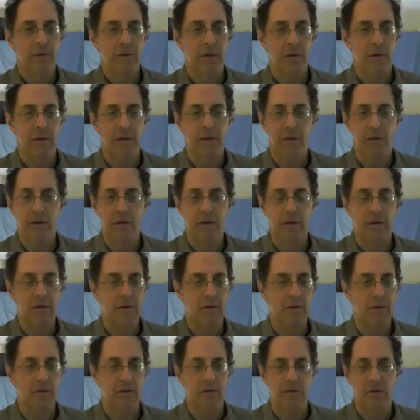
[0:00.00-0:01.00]

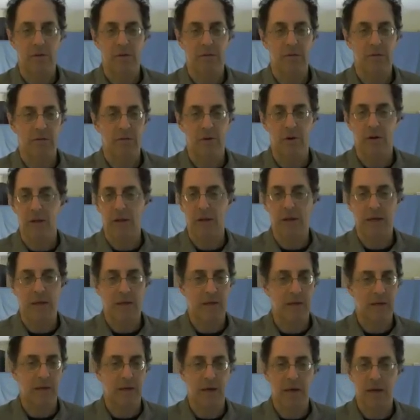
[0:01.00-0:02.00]
is sort of
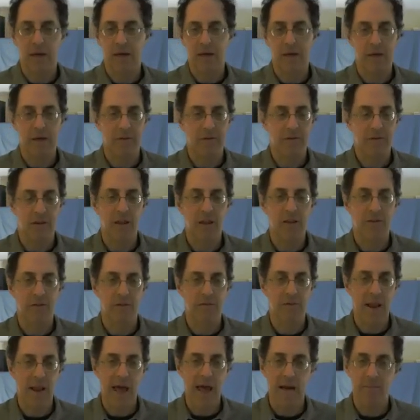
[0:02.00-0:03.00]
like tens
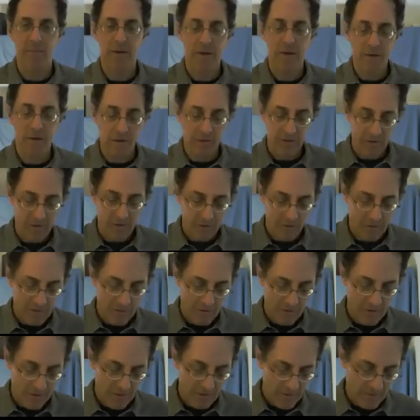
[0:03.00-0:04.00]
of nanometers.
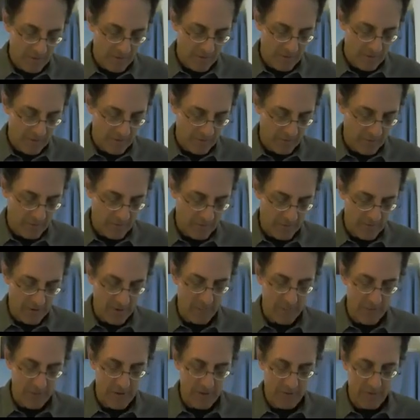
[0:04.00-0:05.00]
So that's
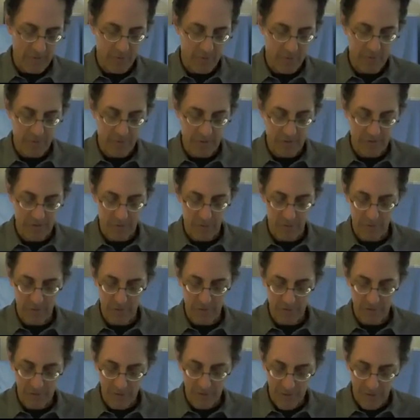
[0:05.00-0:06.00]
unbelievable
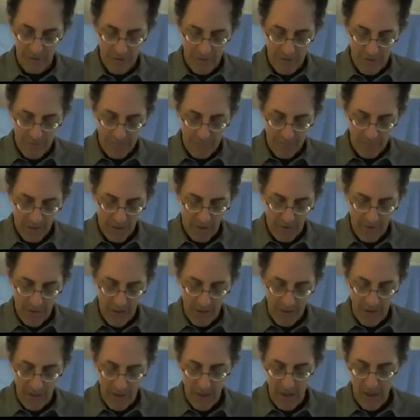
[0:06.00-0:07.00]
resolution. And
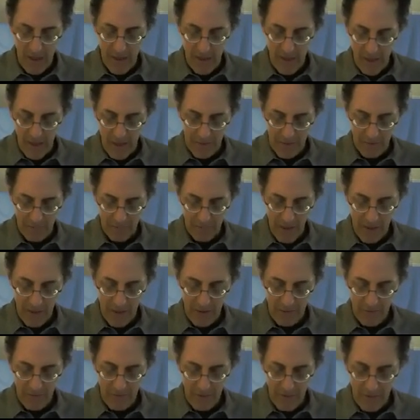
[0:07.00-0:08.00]
then on the
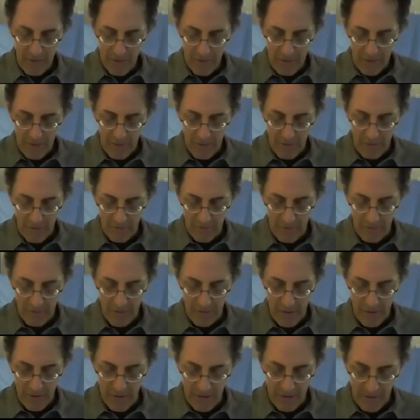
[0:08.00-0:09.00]
right is
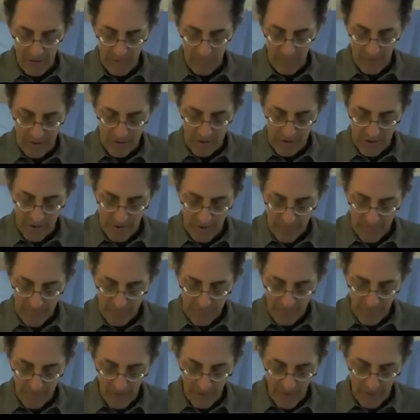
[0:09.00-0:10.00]
an image
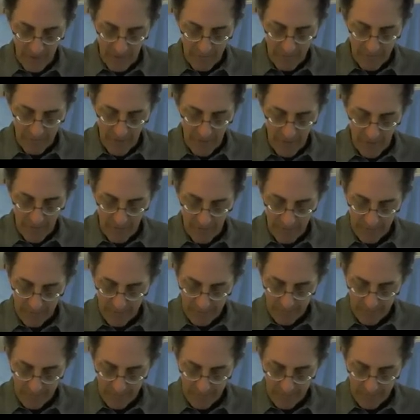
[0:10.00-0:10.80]
of a